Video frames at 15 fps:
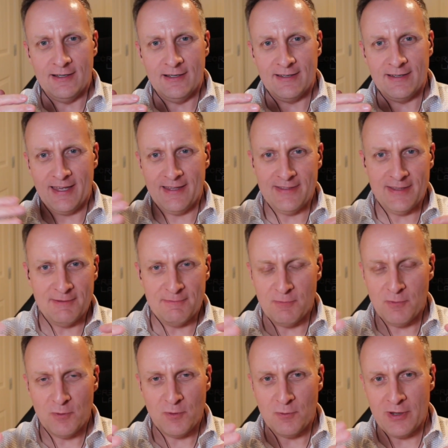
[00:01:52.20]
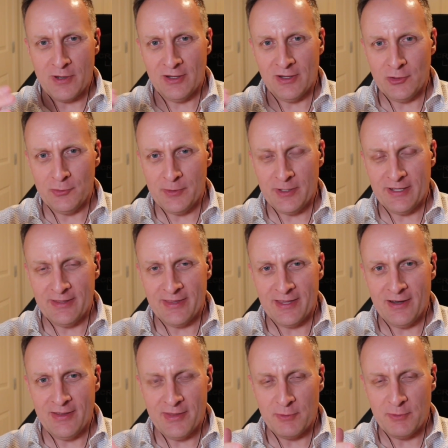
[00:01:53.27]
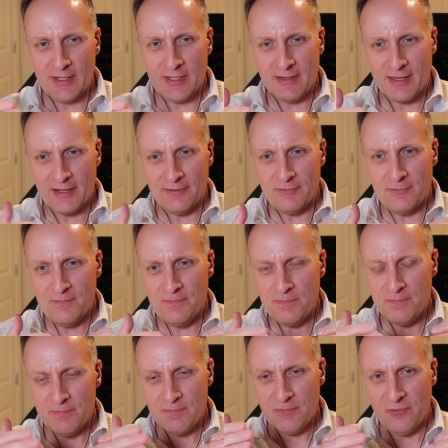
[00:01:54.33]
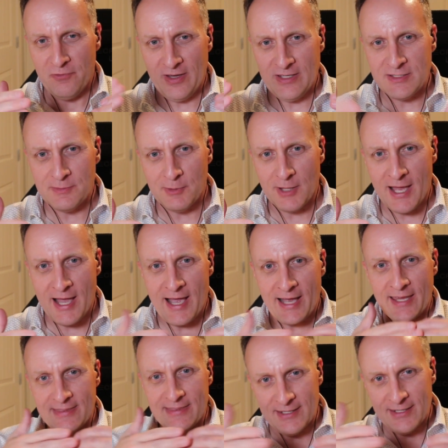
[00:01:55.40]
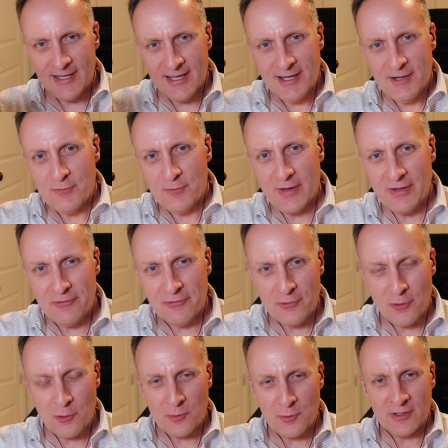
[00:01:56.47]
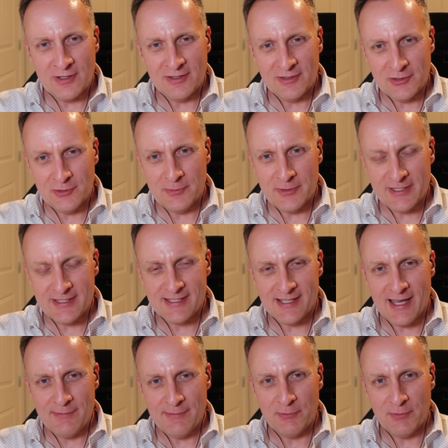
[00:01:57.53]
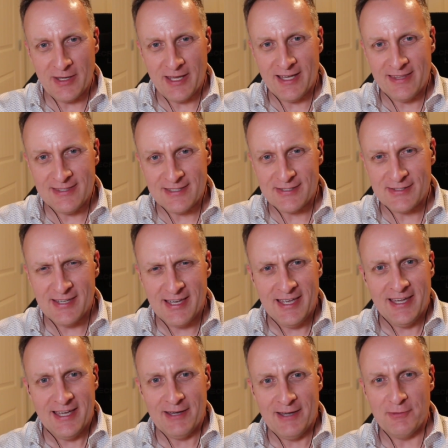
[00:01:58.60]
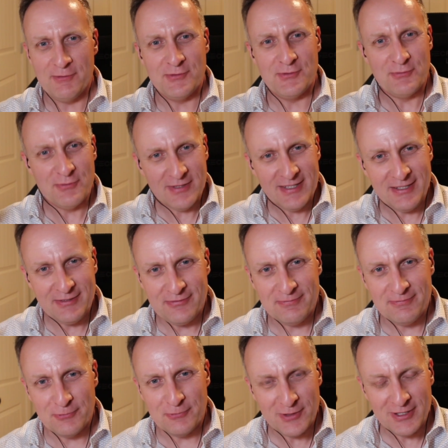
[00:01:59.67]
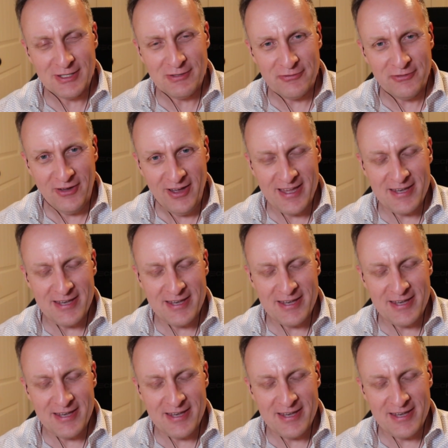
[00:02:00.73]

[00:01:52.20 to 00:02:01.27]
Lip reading: and then went a little bit in there, and then we kind of fade to black, and then went forward a little bit of time, and we had this. It was really fun,